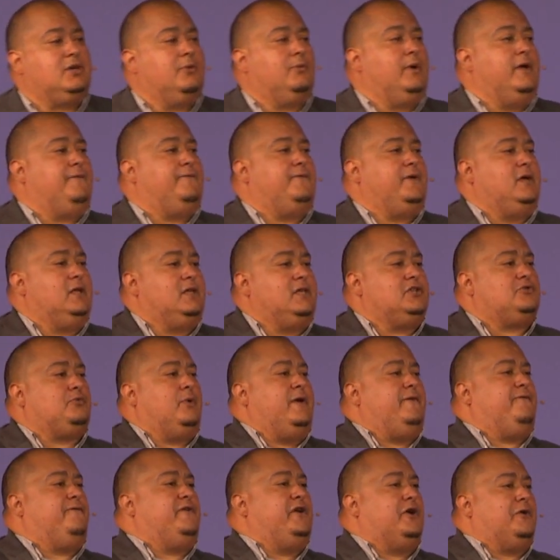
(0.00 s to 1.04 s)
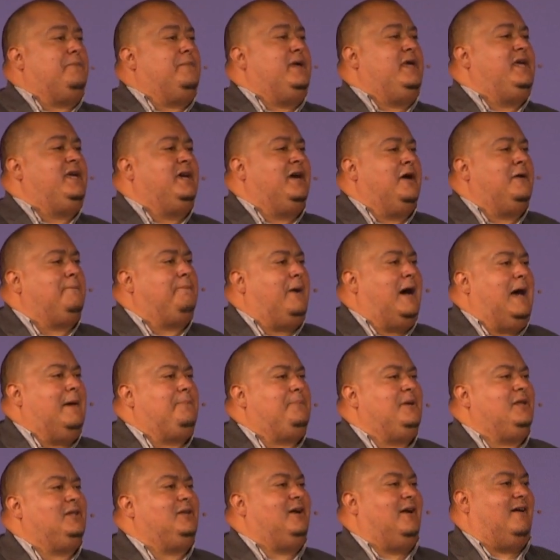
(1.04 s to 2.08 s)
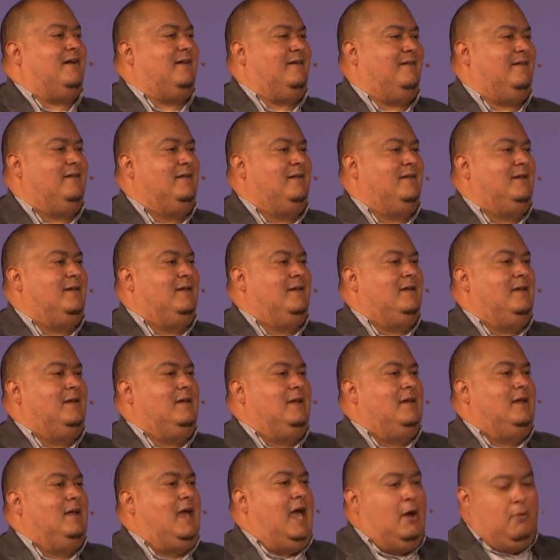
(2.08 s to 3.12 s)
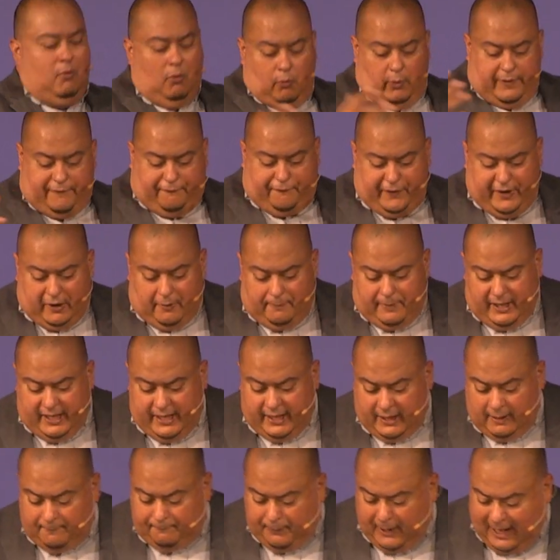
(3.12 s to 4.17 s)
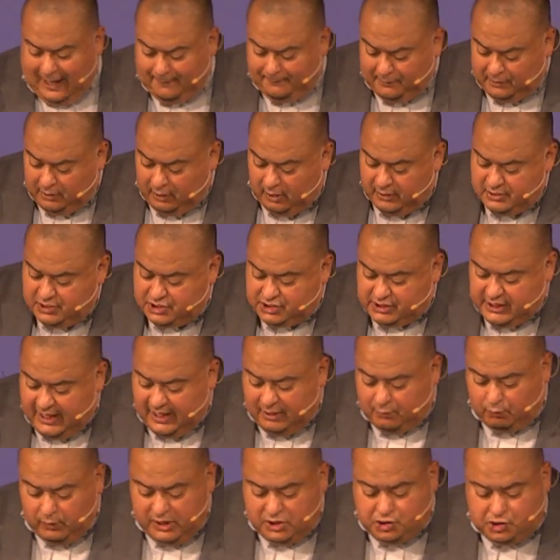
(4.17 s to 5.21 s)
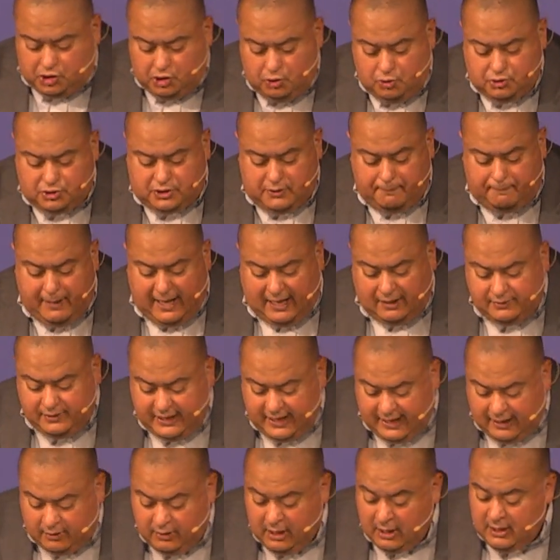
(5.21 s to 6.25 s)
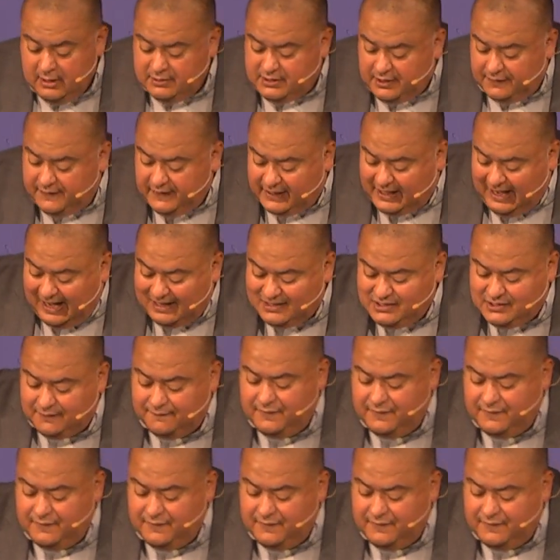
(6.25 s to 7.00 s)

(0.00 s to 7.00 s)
we feel is we fear being unpopular. And when we fear being unpopular, instead we choose to bow down to the gods of